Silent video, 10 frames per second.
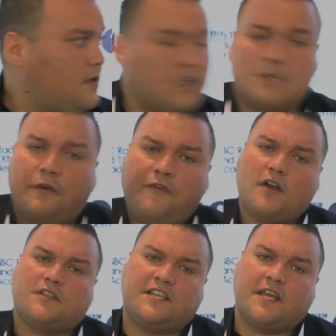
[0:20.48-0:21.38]
So my
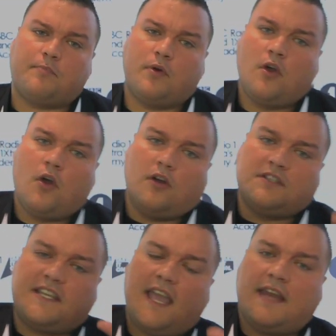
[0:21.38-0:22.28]
first tip on
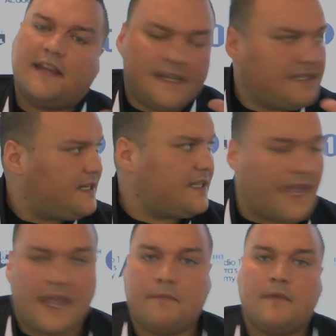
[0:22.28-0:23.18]
to getting into the
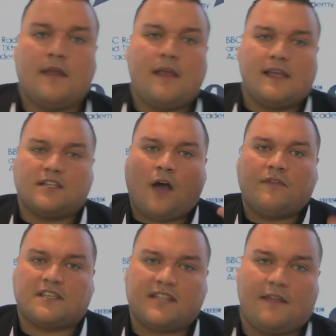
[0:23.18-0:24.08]
game is
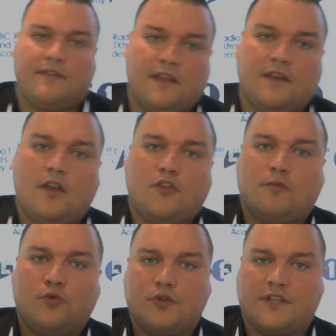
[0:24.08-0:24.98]
understanding
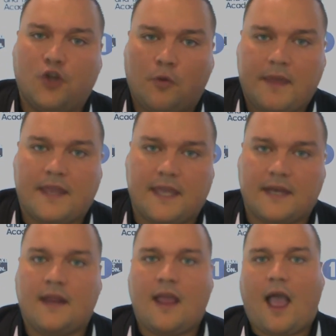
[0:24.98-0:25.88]
the music that you're
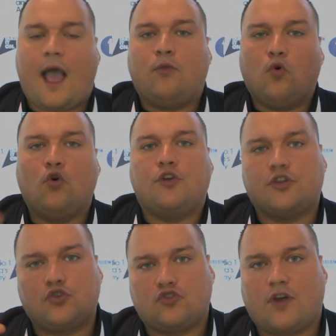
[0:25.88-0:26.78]
making and the
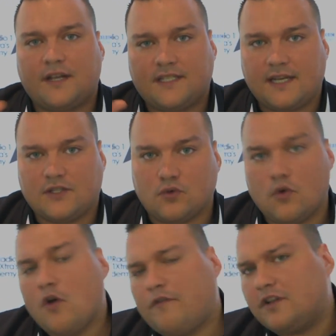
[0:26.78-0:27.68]
audience you're trying to sell it to.
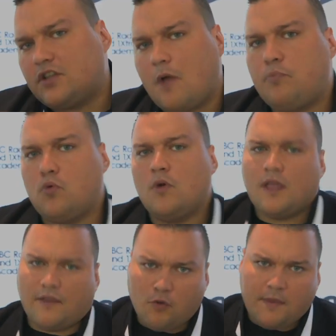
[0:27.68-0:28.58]
For example,
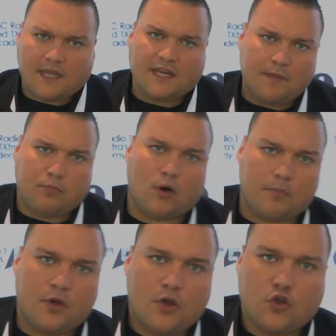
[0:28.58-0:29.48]
if you're making hip hop,
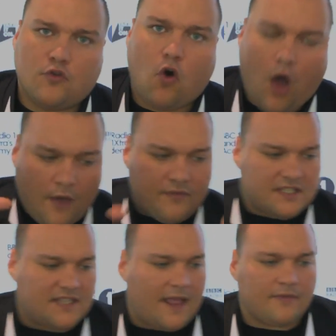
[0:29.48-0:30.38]
you've got to
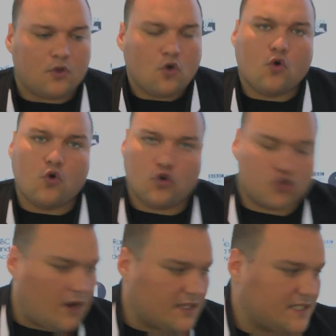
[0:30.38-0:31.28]
understand who you're
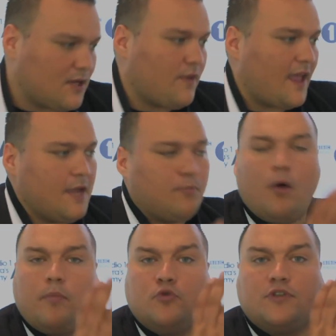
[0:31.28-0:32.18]
trying to sell that hip
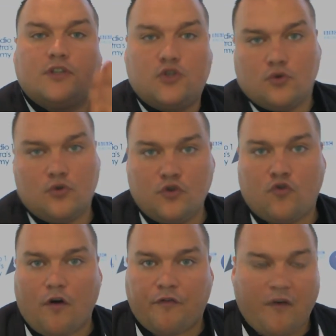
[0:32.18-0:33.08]
hop music to. You've
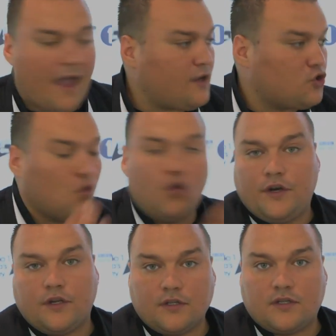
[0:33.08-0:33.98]
got to find your
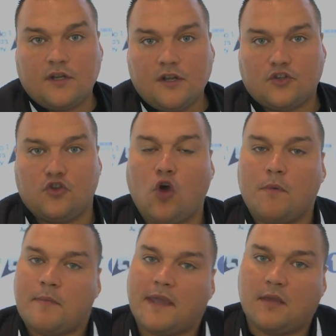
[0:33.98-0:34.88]
audience. So you've got to
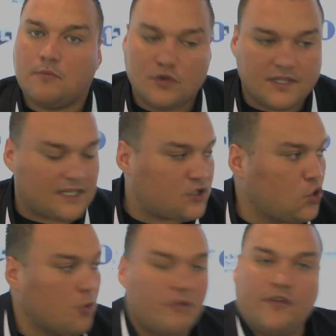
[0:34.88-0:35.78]
be making music that's
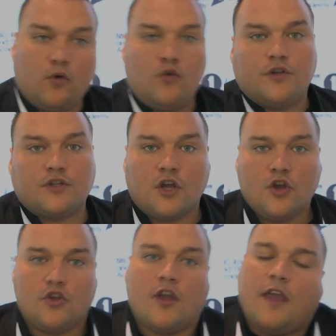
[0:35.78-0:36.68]
suitable for that audience.
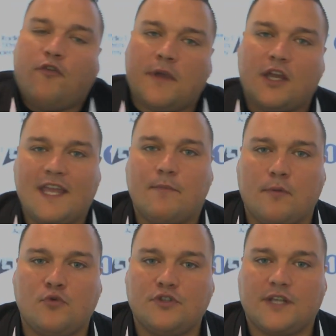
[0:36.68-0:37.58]
If you're making hip
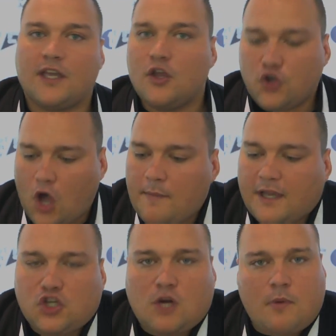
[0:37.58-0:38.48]
hop music, you can't
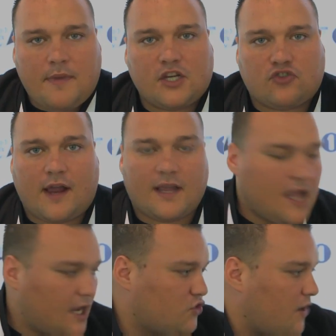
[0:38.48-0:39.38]
make a drum and bass track
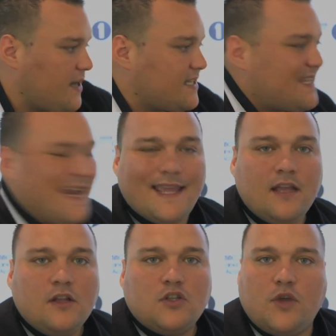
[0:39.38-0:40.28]
and try and sell
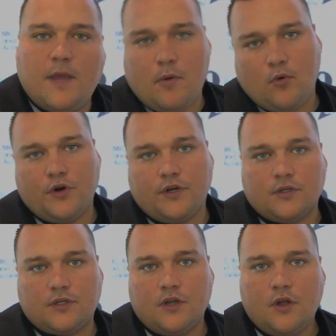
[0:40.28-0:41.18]
it to a hip hop
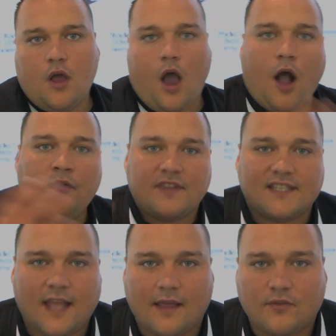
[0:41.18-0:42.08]
audience.
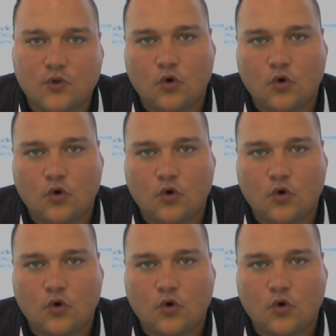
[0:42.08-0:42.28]
Understand the